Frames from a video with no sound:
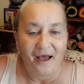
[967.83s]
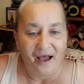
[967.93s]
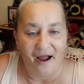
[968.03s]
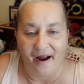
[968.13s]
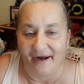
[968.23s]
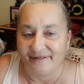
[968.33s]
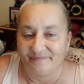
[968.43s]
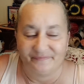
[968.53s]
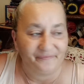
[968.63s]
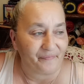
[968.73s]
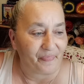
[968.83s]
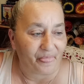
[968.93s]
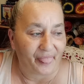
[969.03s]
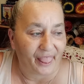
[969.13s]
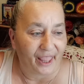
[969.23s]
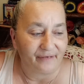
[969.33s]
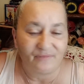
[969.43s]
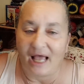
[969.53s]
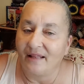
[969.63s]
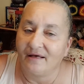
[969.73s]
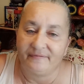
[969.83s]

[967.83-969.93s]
Alright, I love